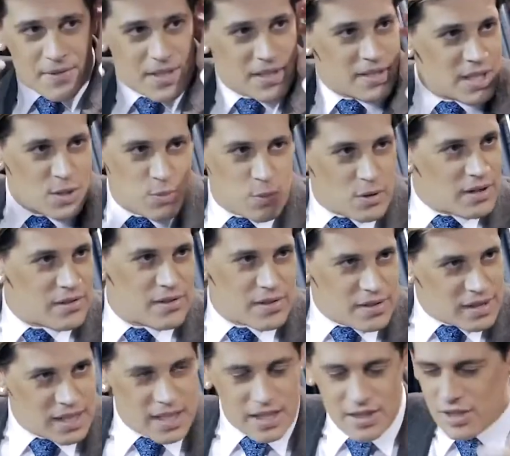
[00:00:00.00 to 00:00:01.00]
This is one of
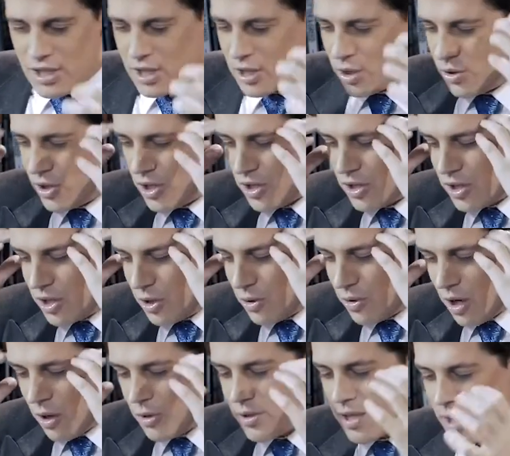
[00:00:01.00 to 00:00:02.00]
the things that you
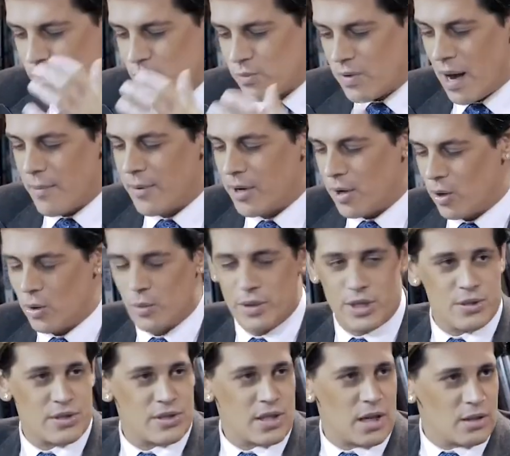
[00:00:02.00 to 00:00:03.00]
go down a rabbit hole
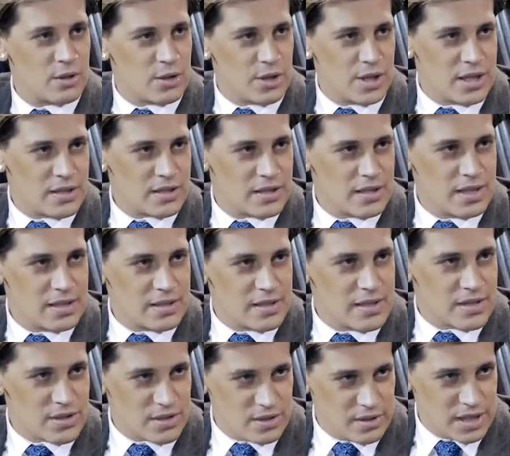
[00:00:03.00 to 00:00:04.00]
when you start looking into
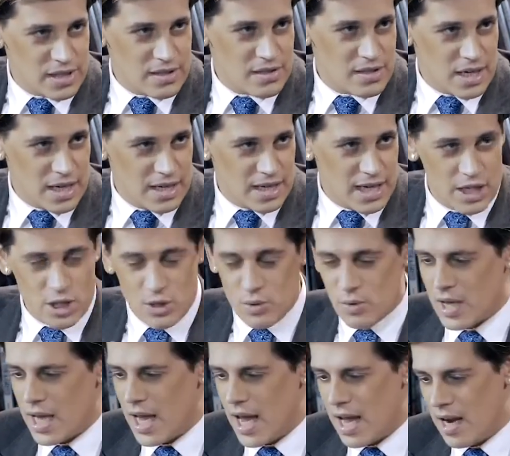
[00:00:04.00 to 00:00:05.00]
this on the internet, and you
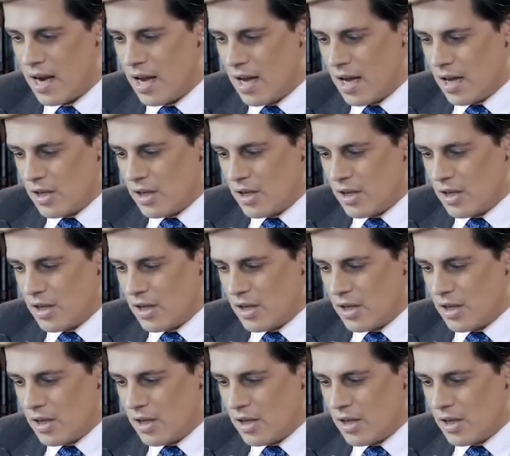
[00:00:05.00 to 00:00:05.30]
get